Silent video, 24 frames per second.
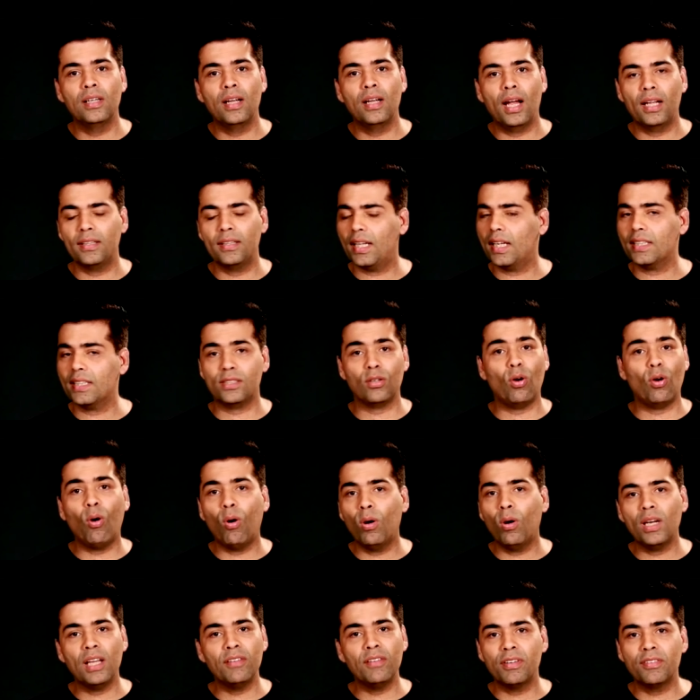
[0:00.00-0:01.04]
and that's
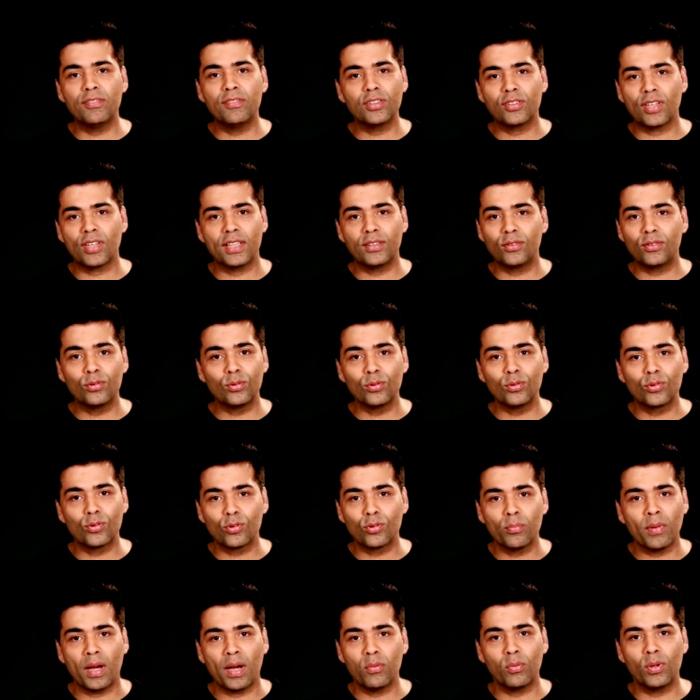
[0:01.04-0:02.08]
all I've ever tried to do through
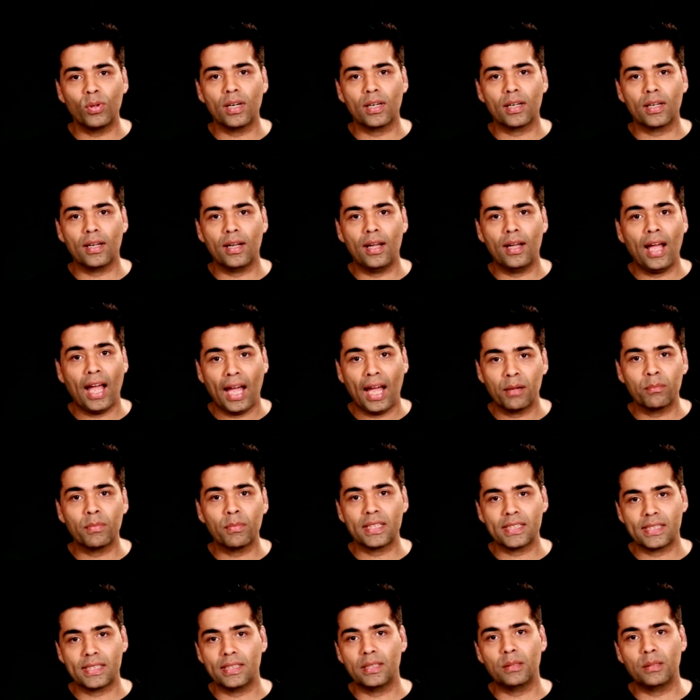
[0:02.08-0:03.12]
my work and my
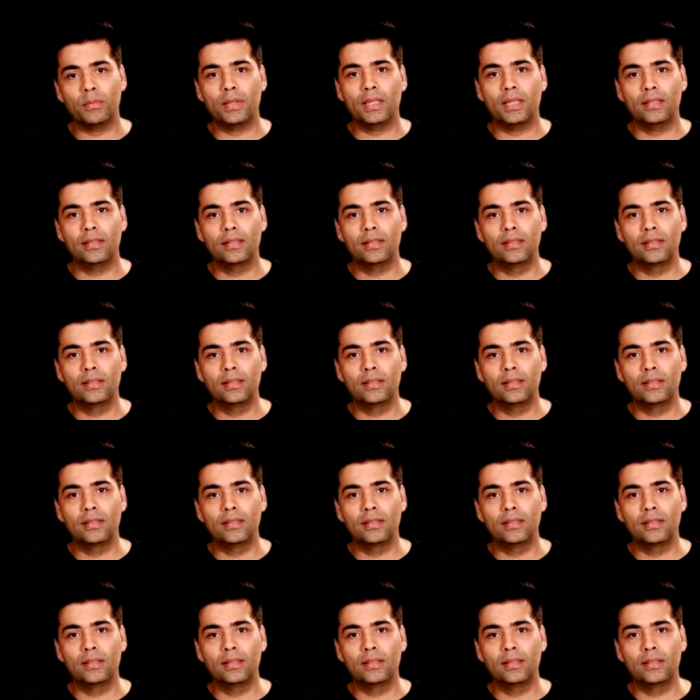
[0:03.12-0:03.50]
cinema.